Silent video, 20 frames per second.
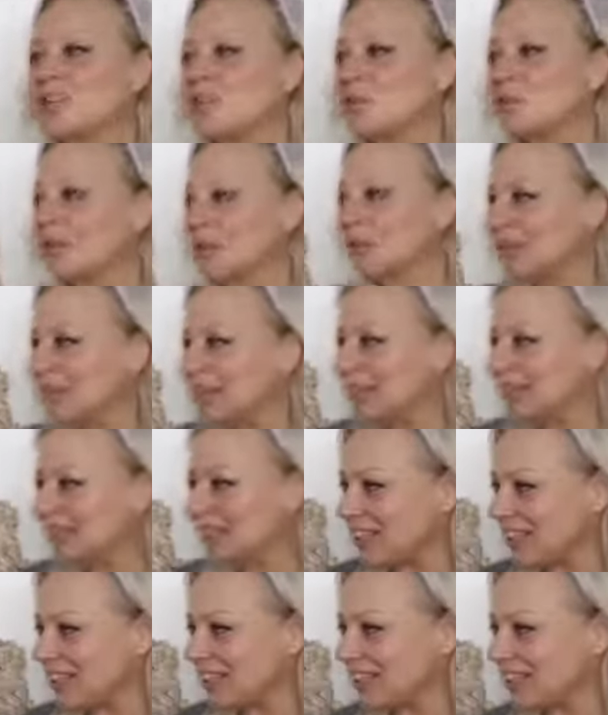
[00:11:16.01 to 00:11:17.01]
doing many
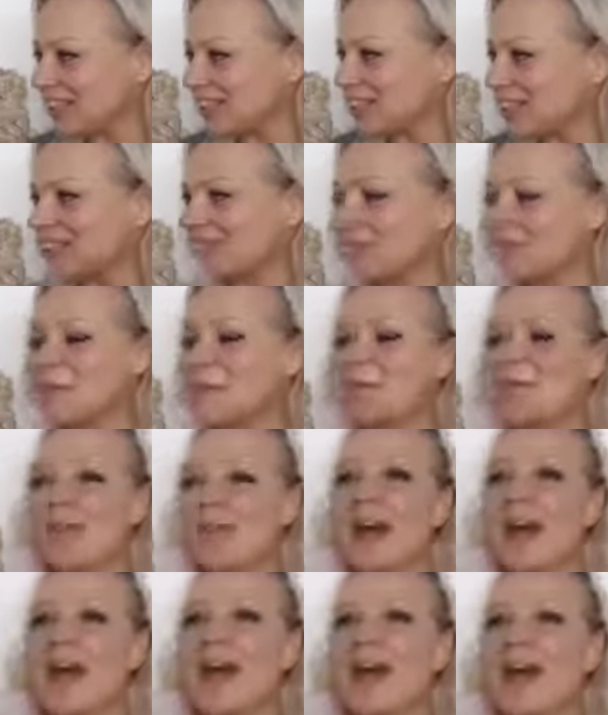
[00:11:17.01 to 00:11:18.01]
things.
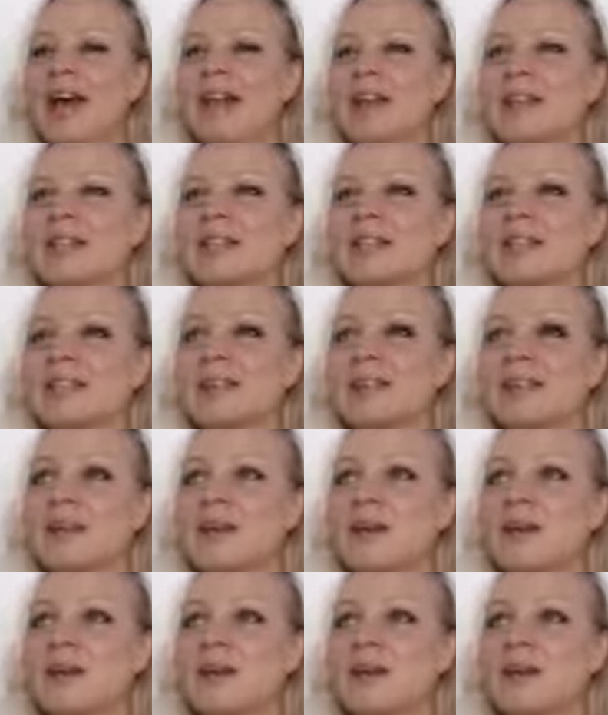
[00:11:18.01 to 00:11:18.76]
And